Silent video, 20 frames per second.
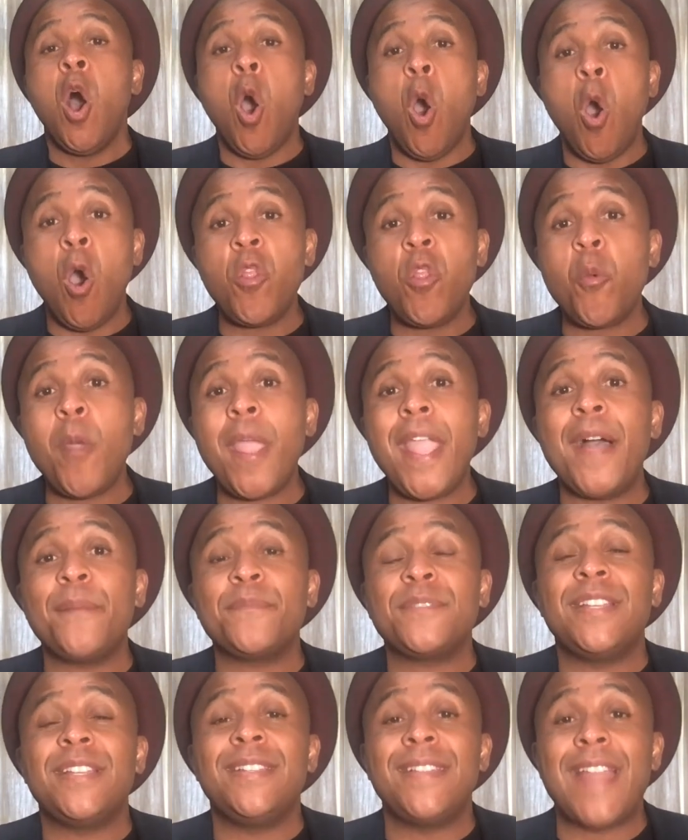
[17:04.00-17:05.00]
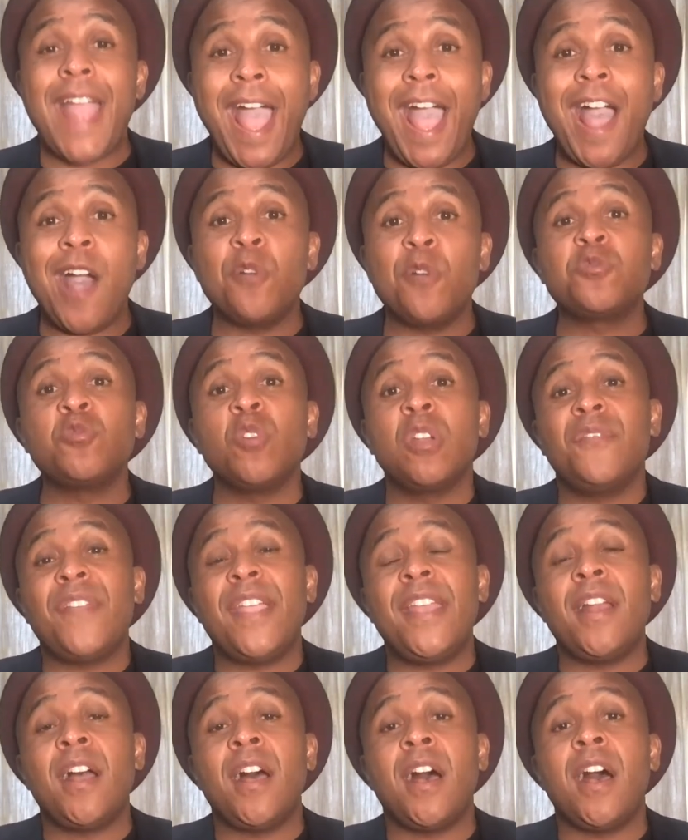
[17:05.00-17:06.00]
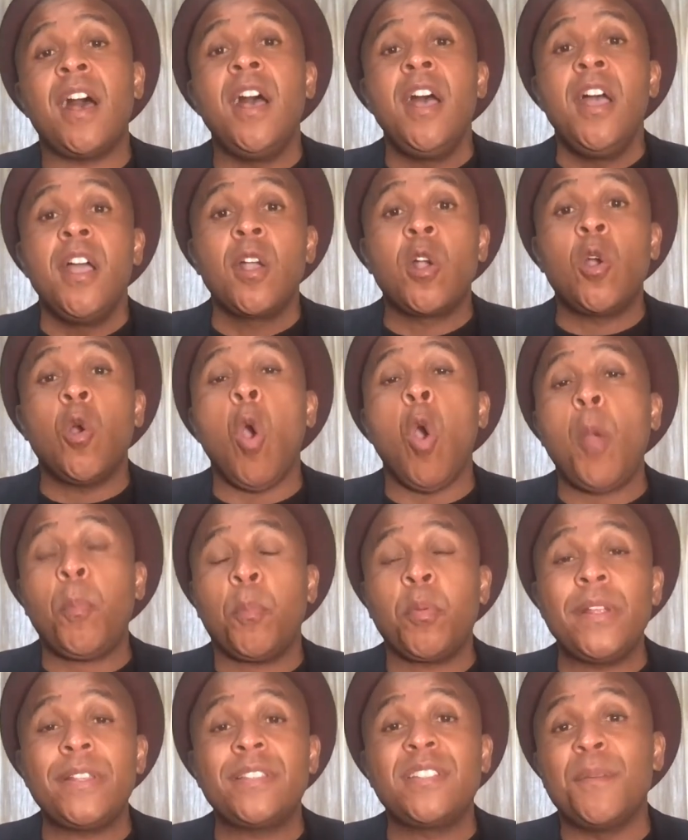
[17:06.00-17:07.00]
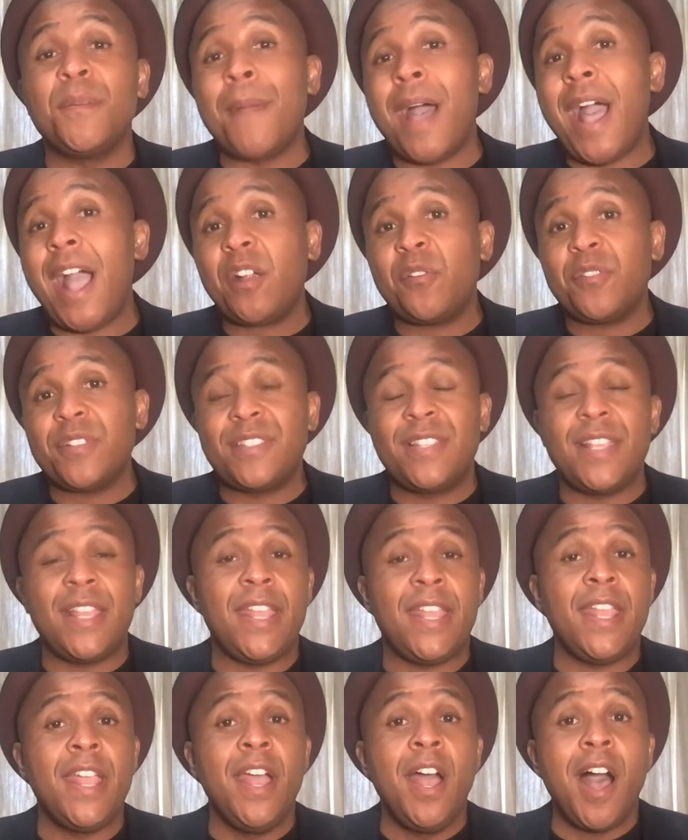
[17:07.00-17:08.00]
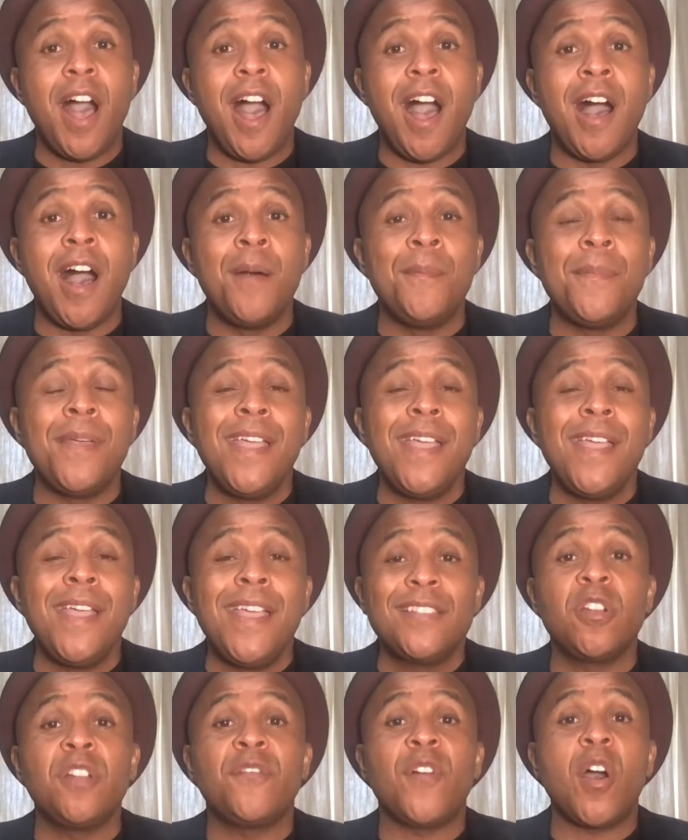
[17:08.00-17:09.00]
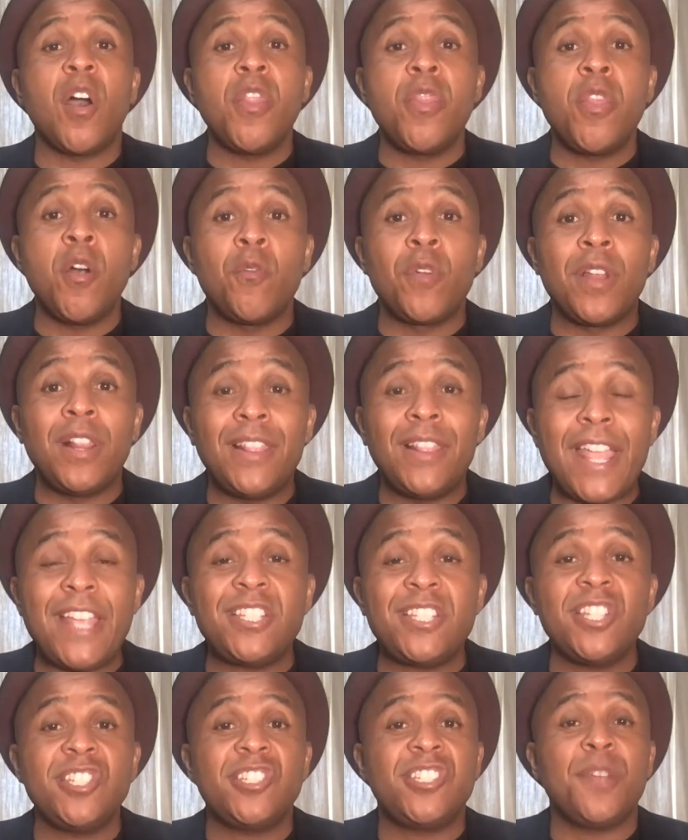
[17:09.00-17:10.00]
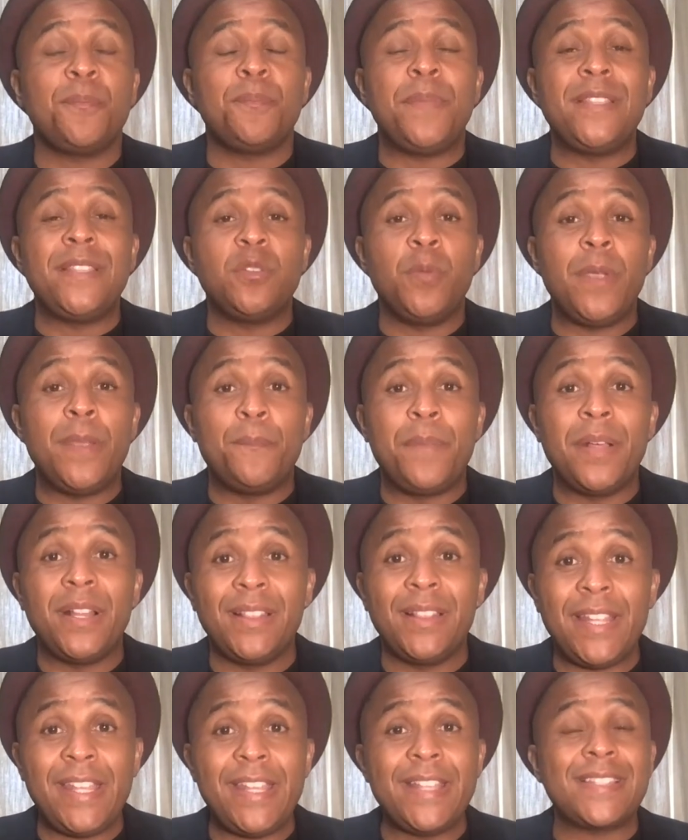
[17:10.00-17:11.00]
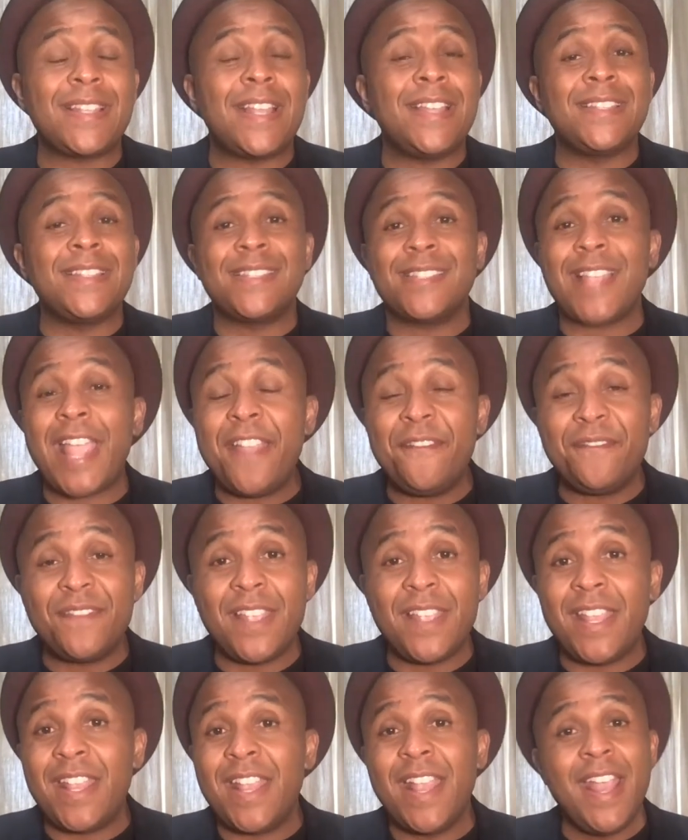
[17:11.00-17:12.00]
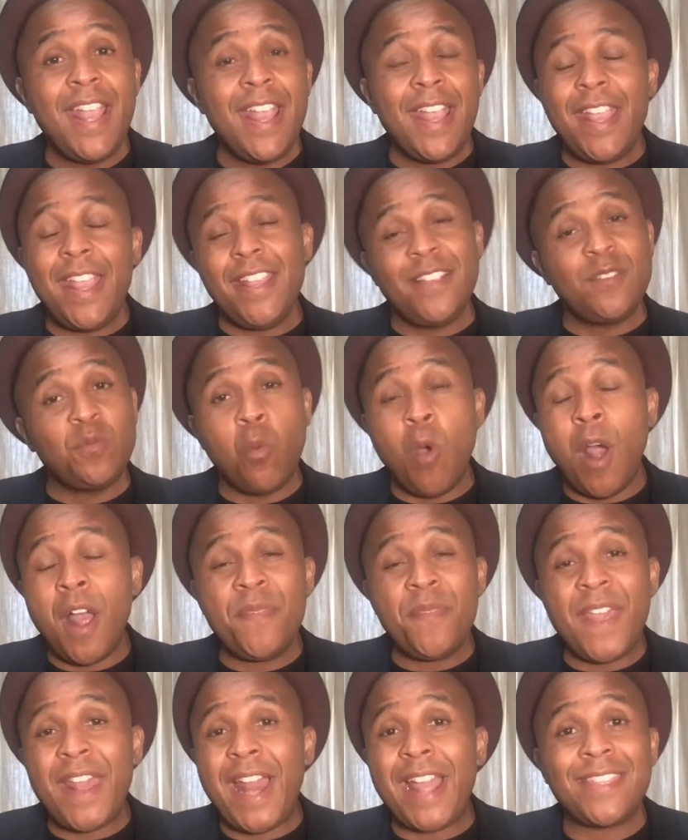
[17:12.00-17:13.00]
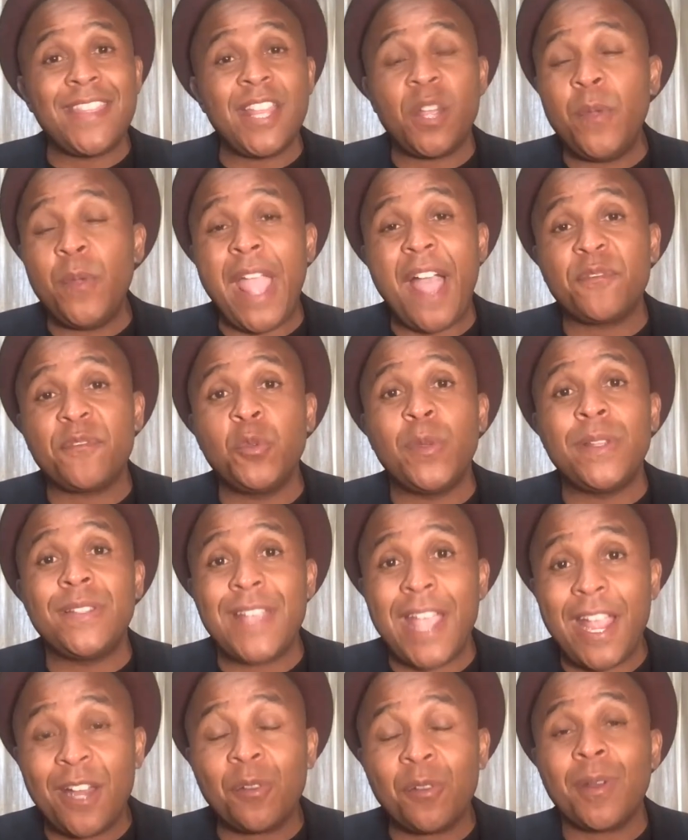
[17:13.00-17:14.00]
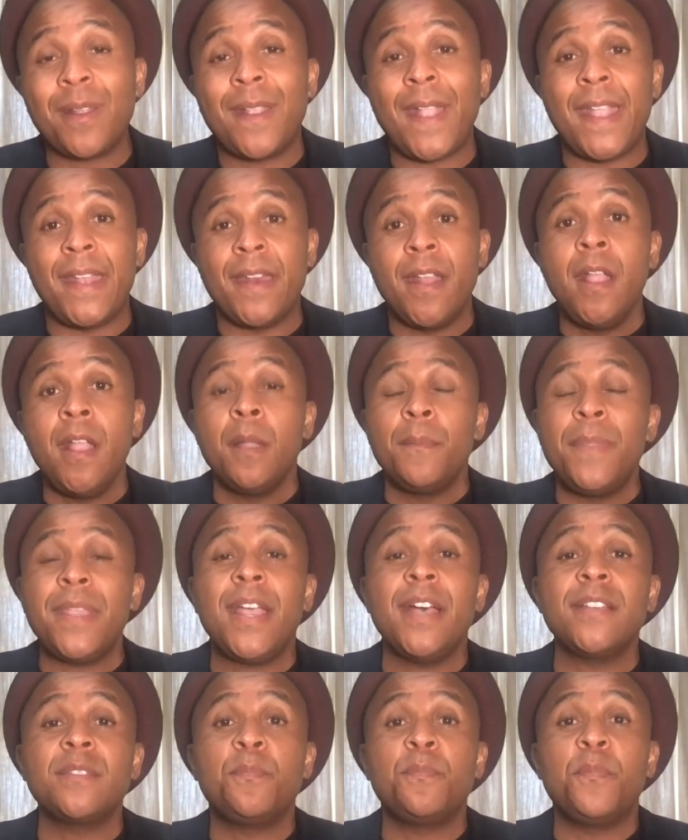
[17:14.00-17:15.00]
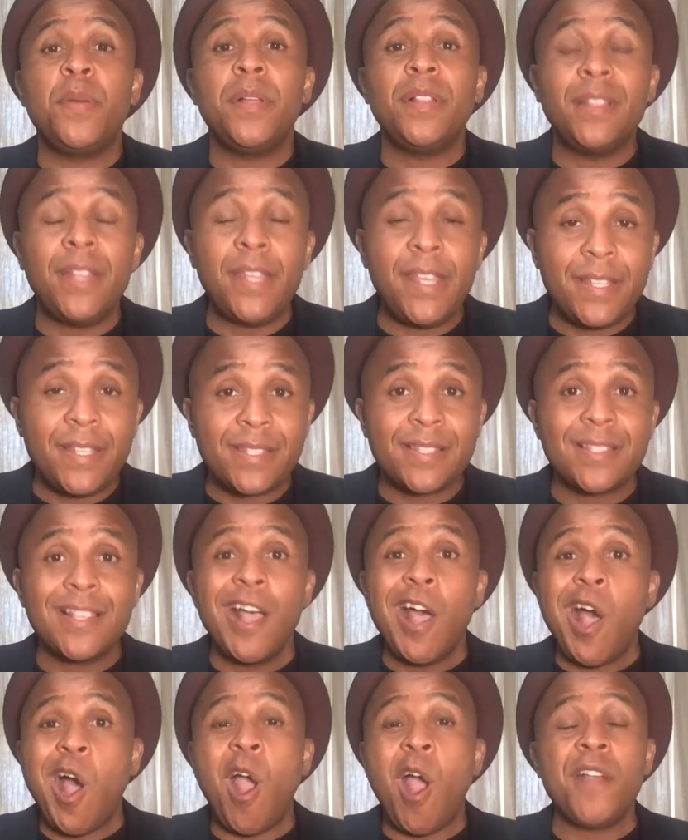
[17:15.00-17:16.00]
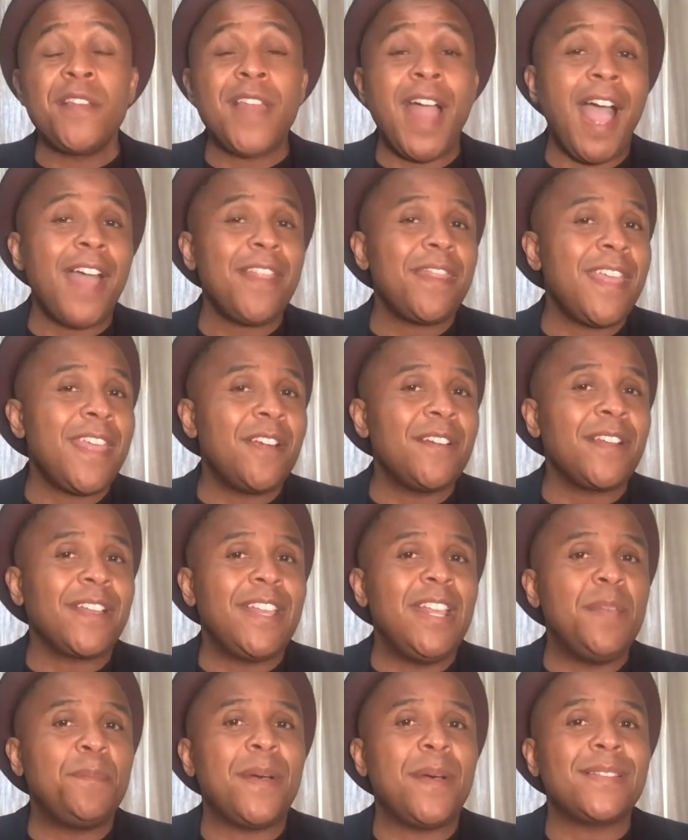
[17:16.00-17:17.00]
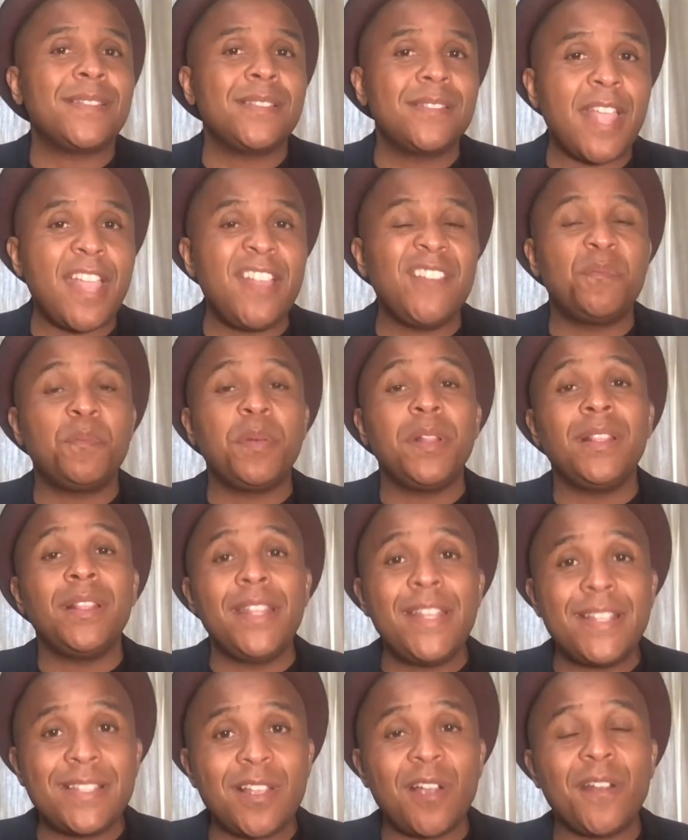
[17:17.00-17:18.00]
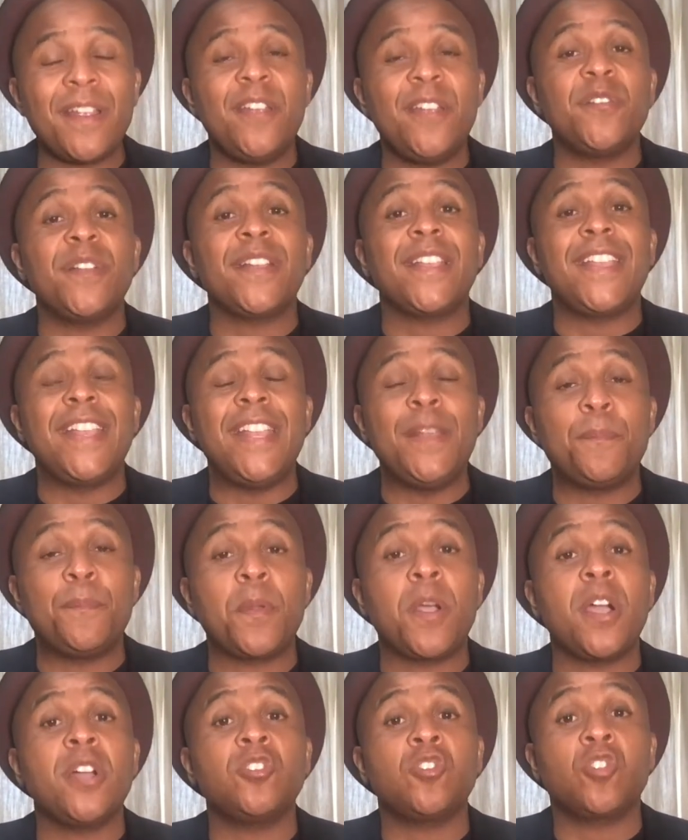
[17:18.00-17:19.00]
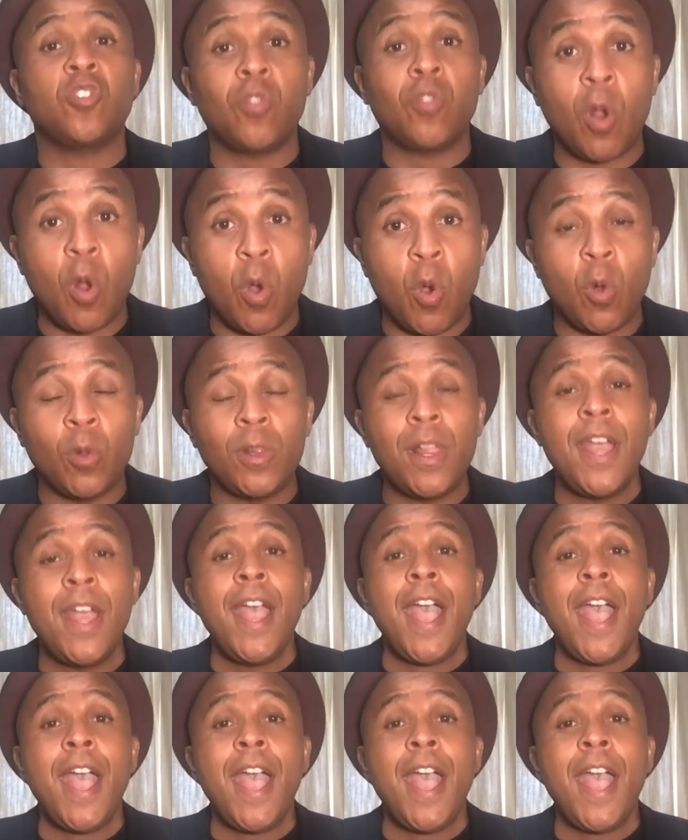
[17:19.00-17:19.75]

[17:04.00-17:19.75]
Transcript: all the way up to now, sort of in a corporate democracy, um, sort of the relationship between police and safety is one that I think we have to integrate because police are not there to keep us safe. Police are here to keep control.